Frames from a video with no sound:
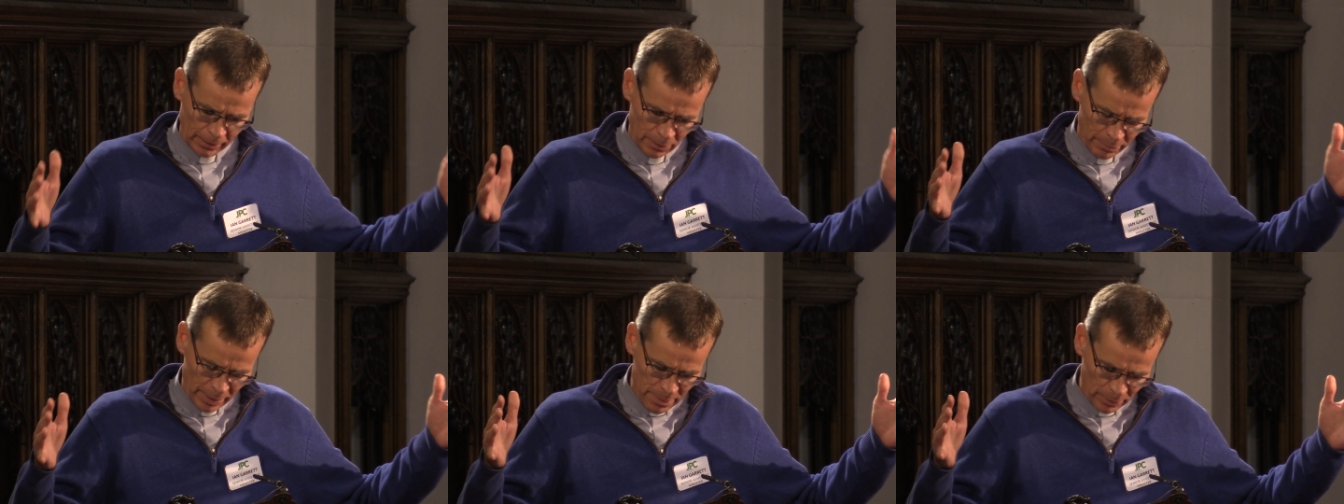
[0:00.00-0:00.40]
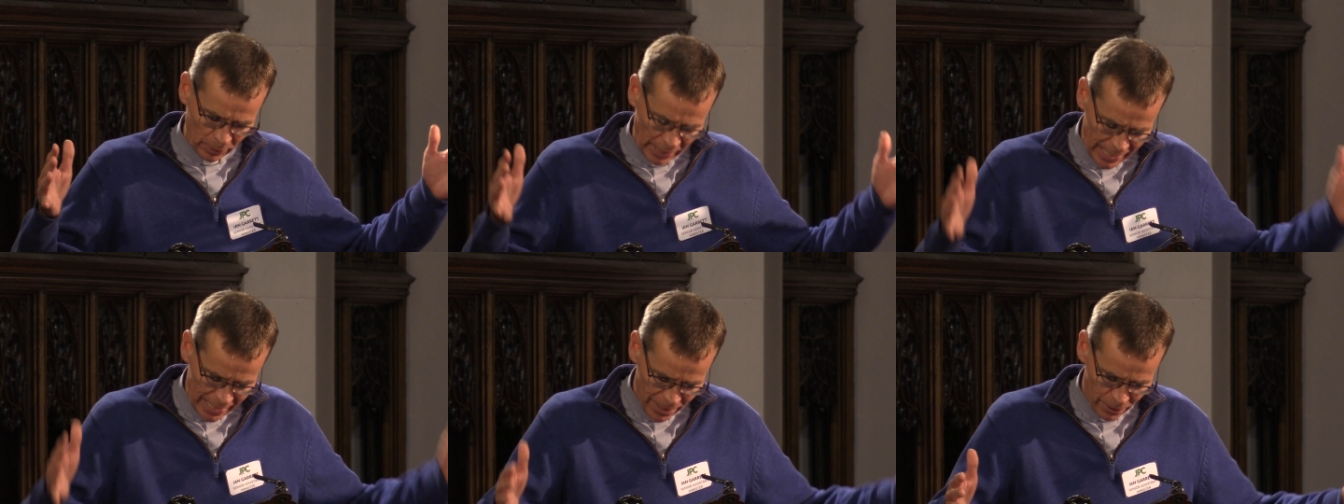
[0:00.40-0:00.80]
People
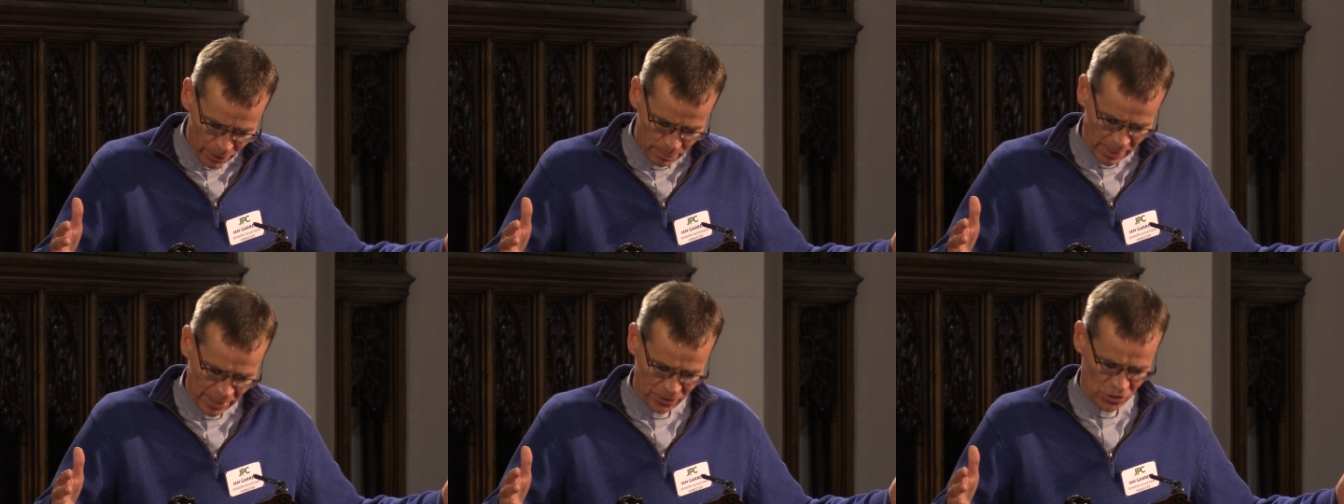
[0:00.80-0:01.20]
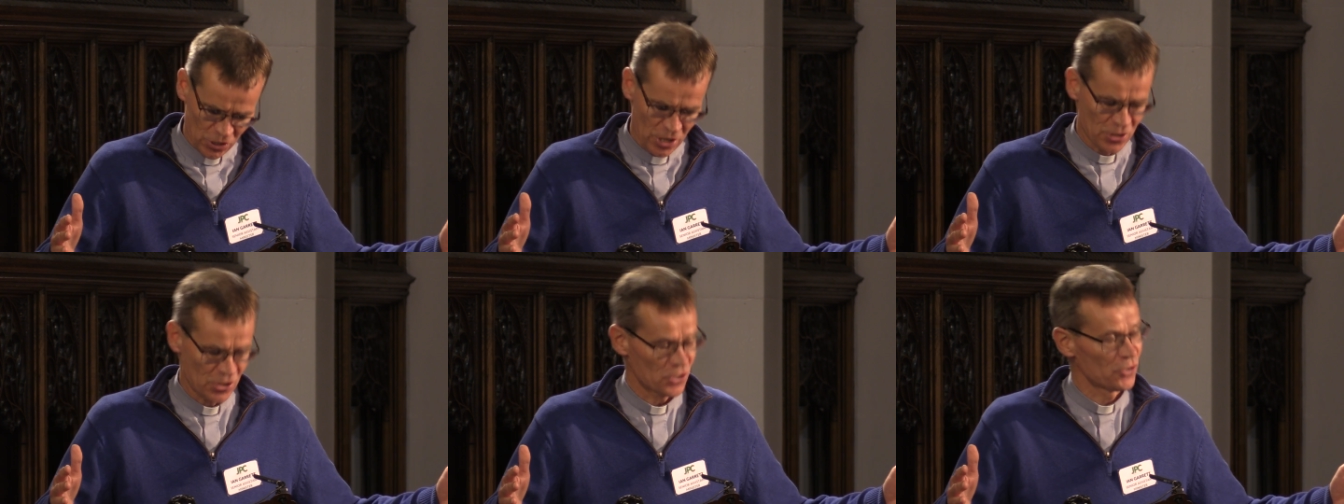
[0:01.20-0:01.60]
hear about
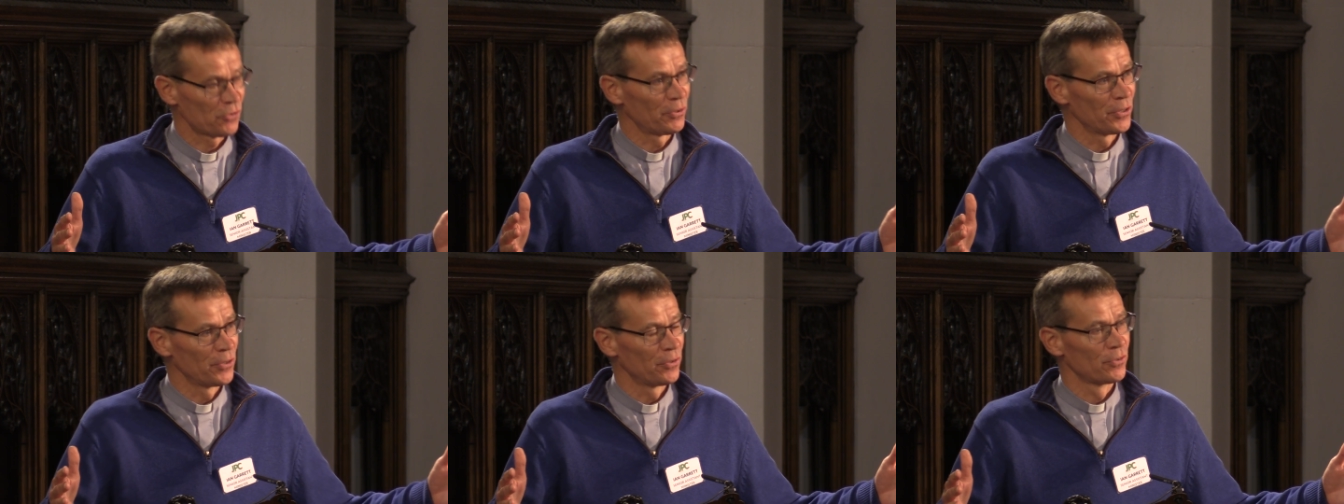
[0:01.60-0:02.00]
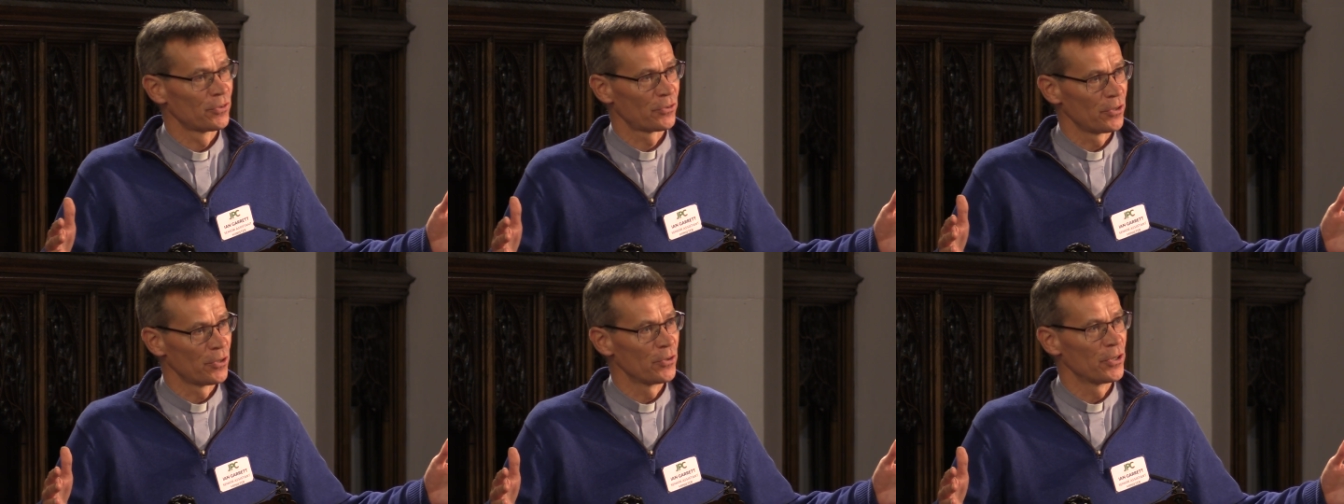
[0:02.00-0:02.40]
Jesus through,
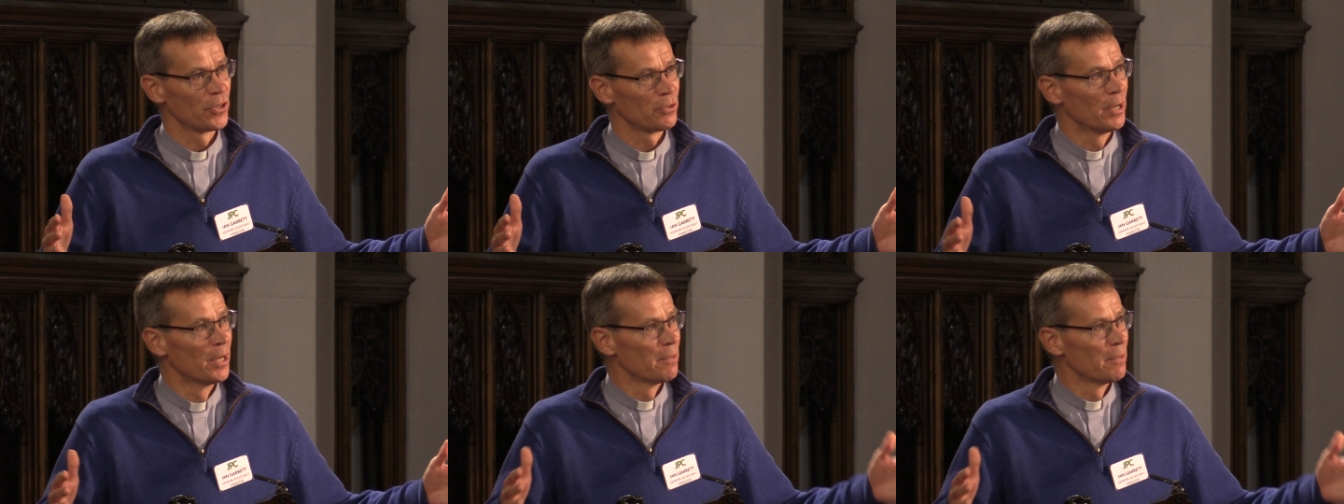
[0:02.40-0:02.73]
through you.